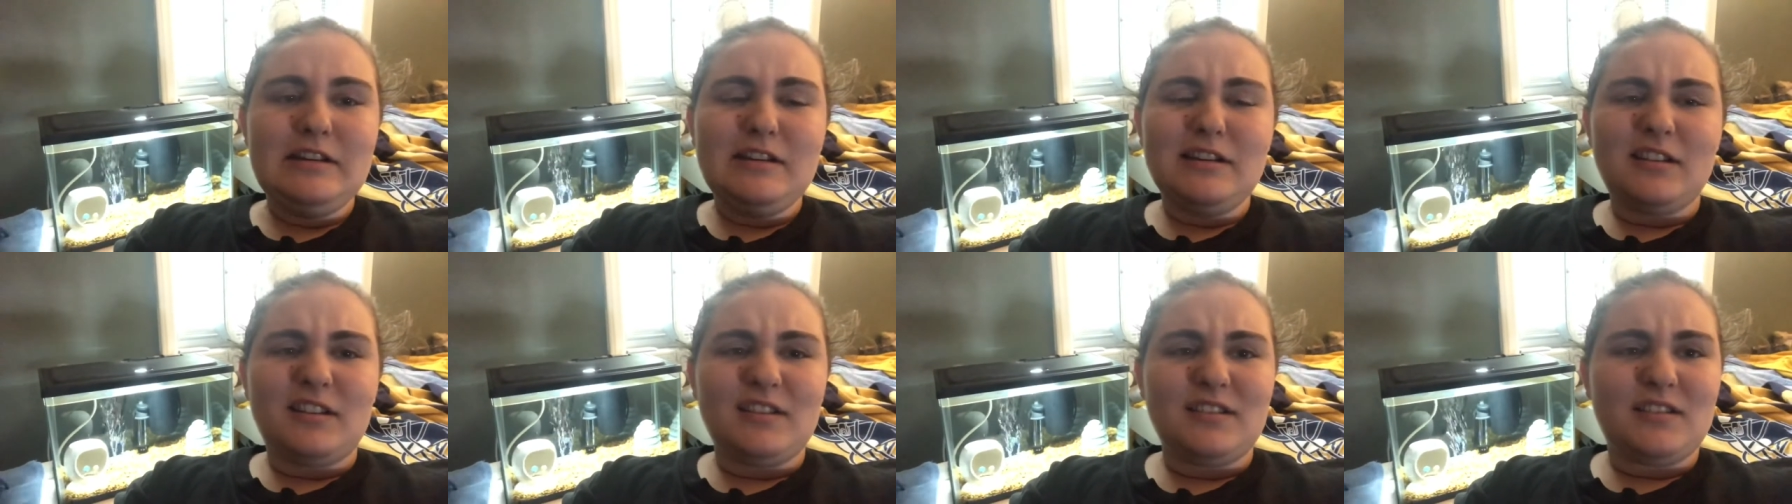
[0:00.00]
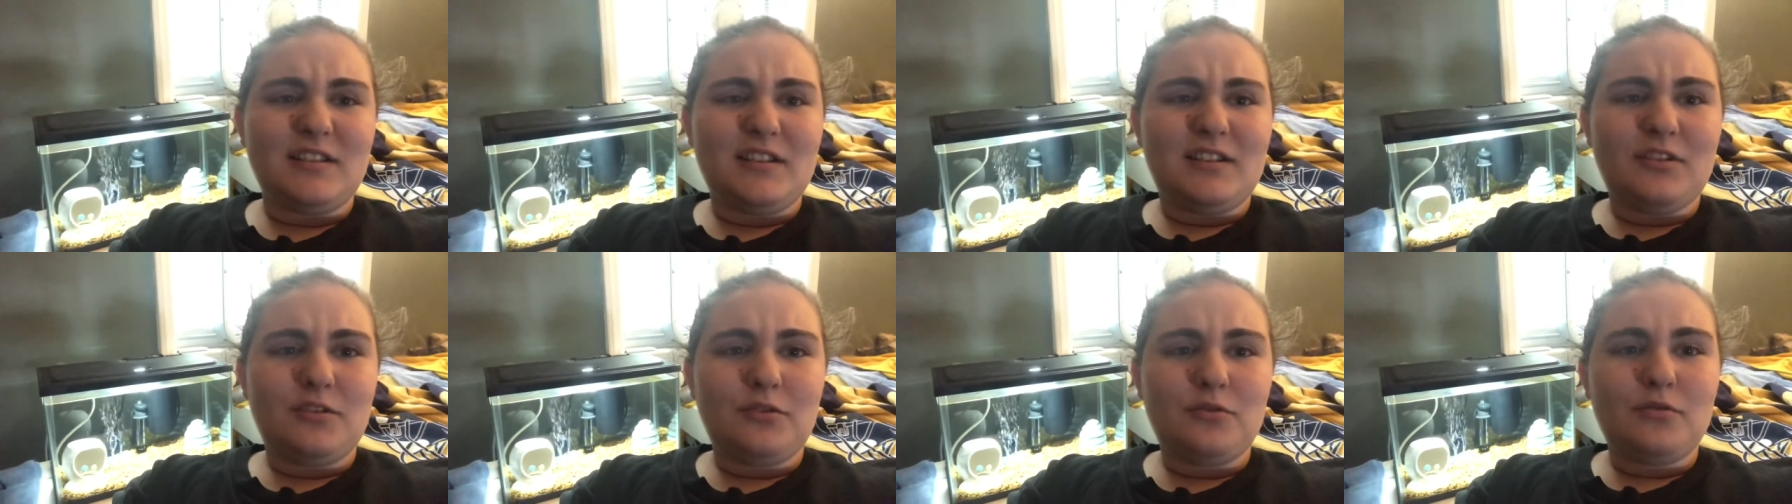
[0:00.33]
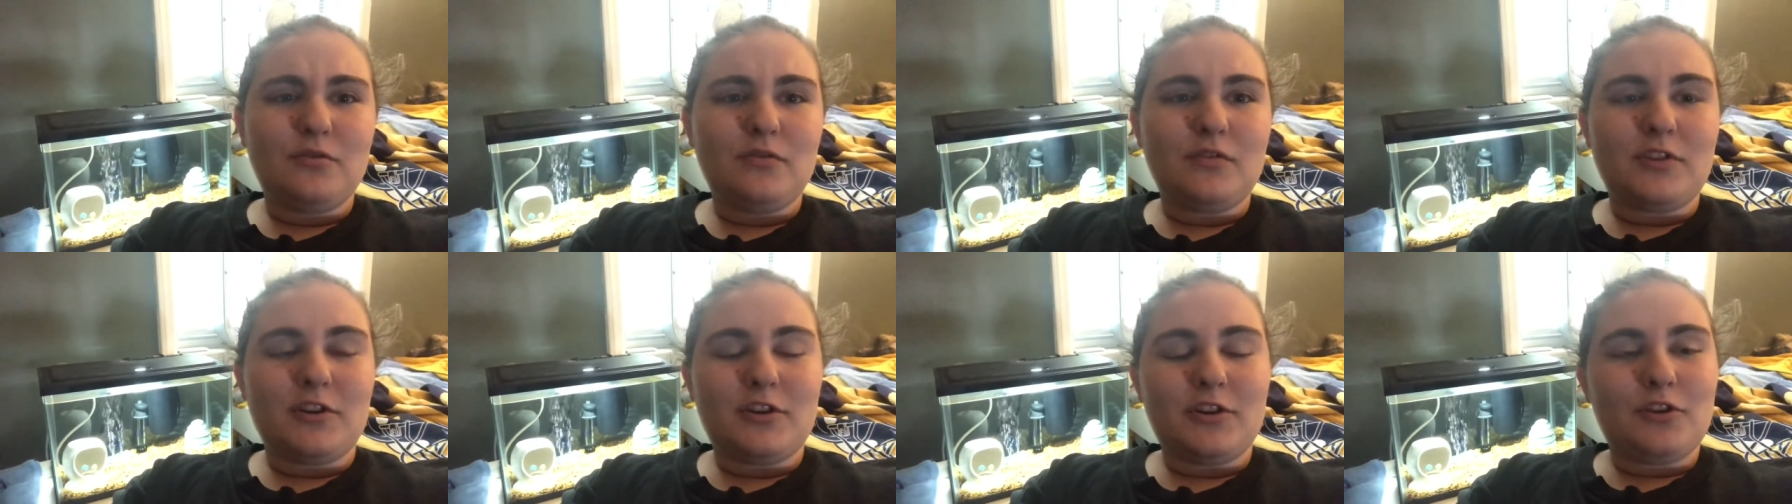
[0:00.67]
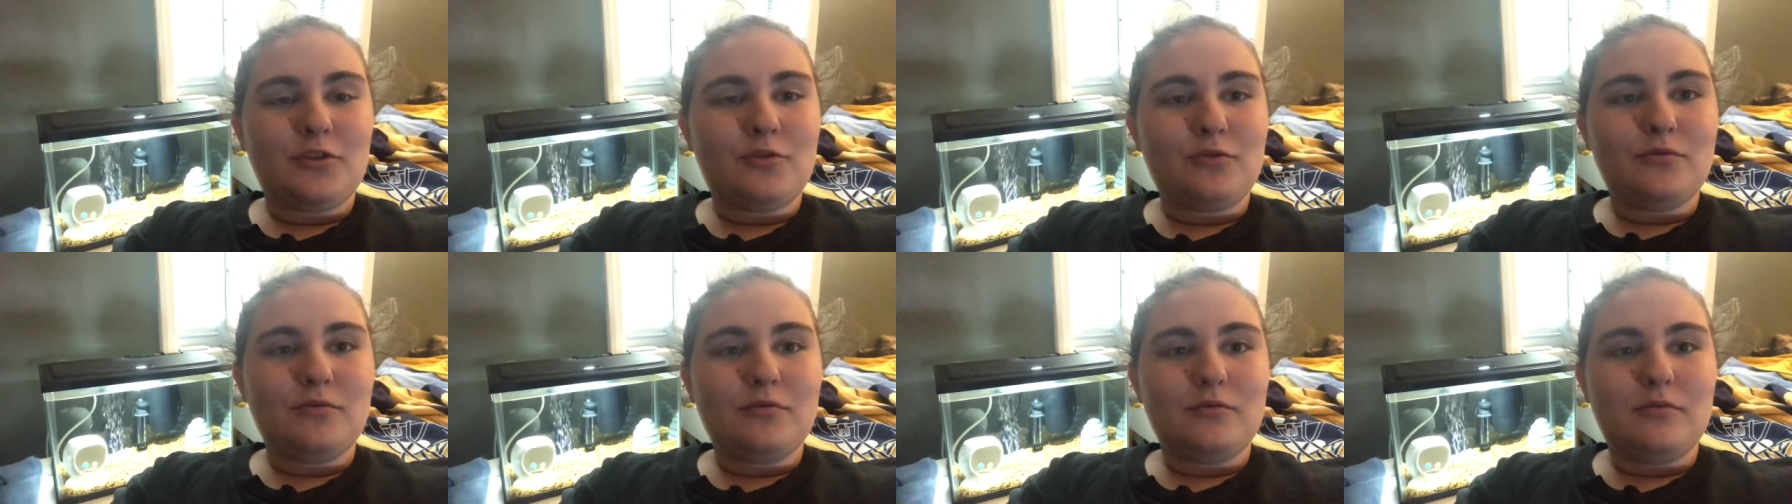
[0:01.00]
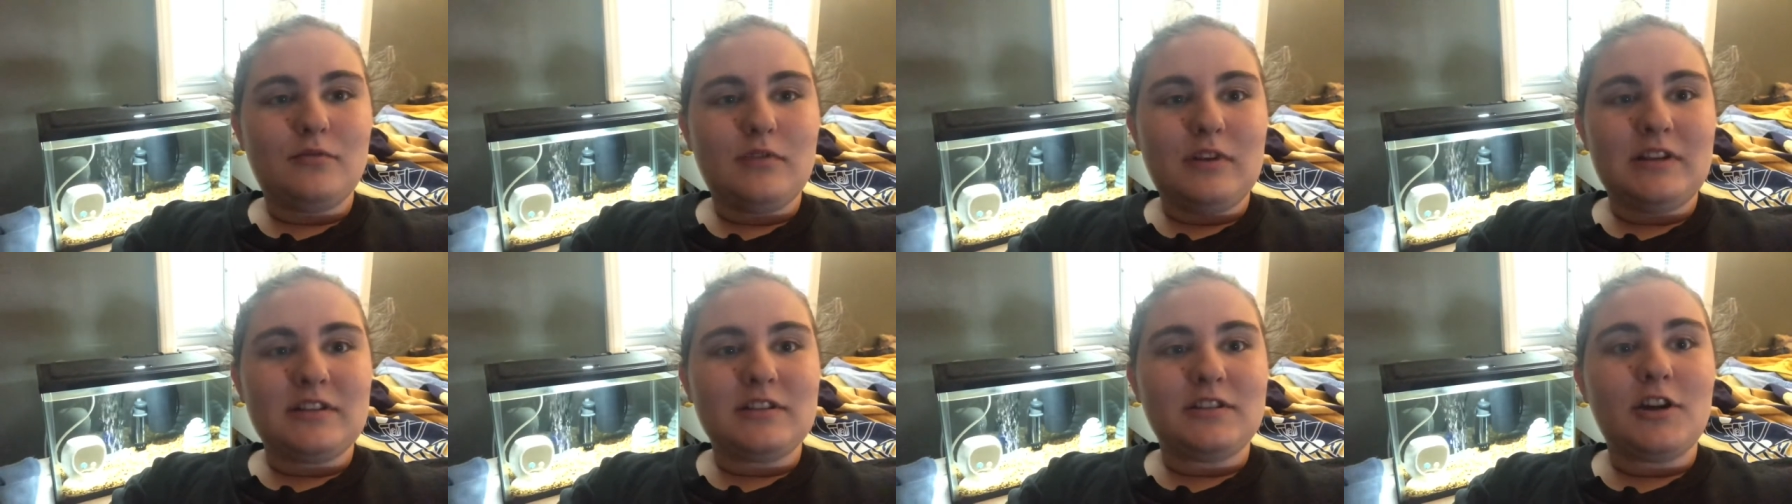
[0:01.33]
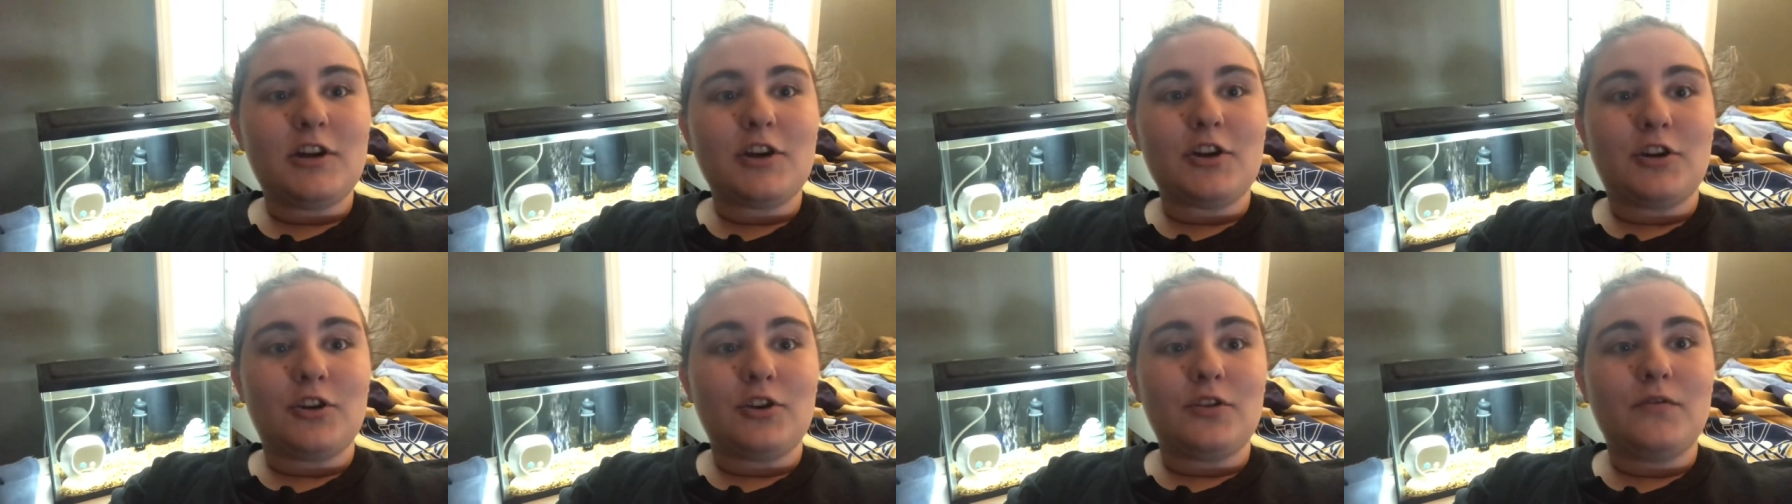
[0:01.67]
because it's
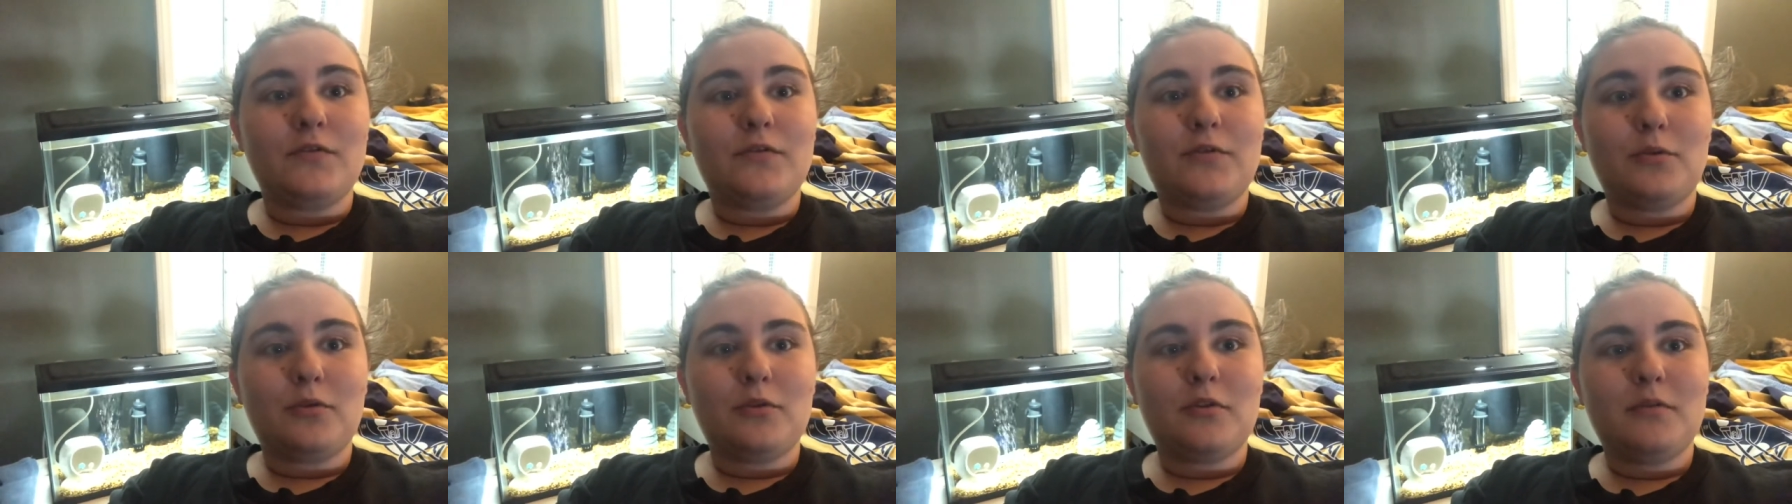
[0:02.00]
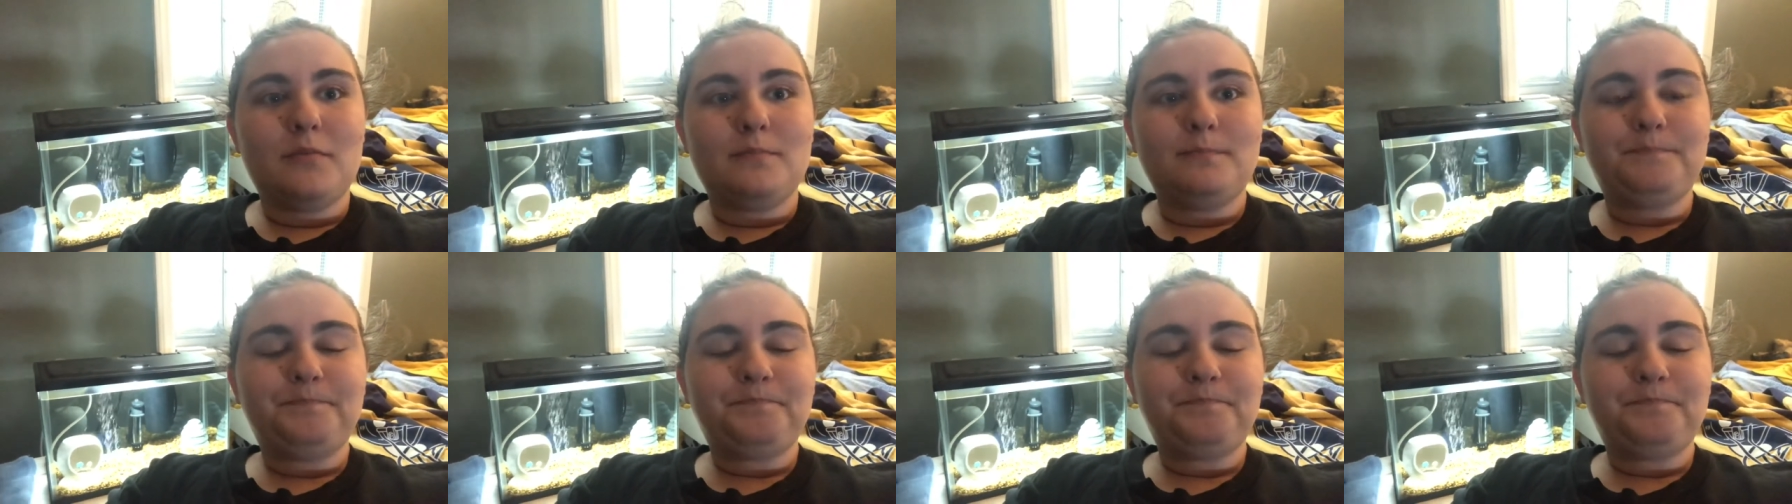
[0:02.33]
not good for them